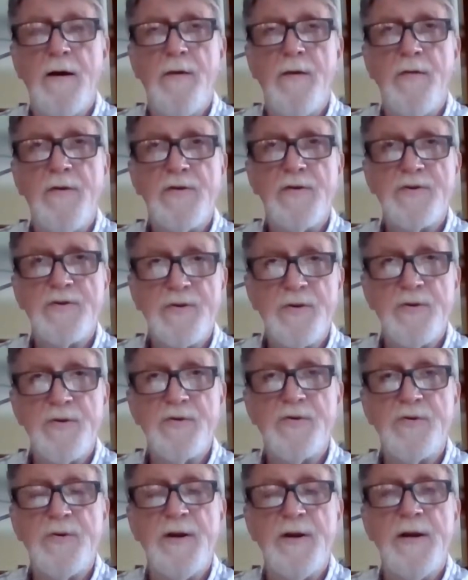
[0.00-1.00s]
the
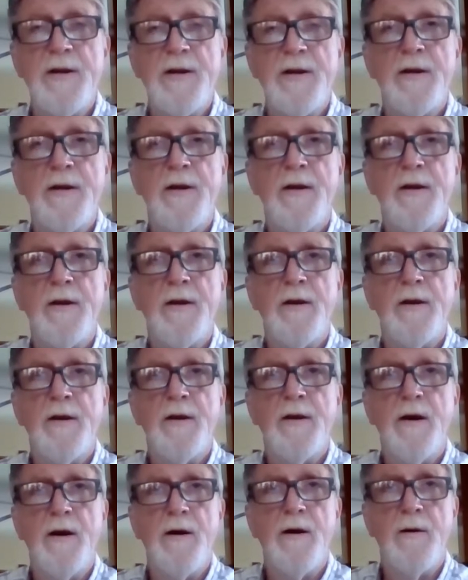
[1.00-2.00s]
surgery,
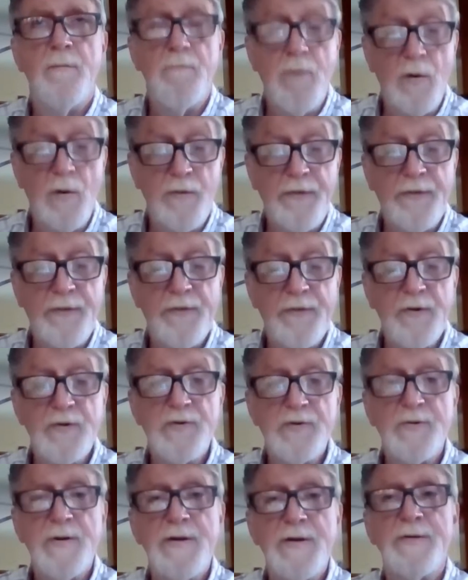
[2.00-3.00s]
both
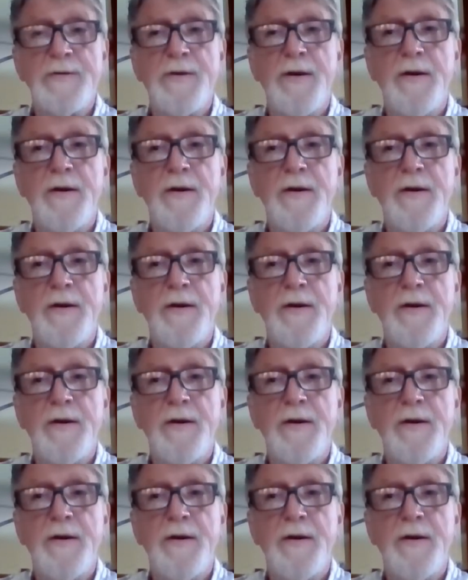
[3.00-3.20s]
surgeries.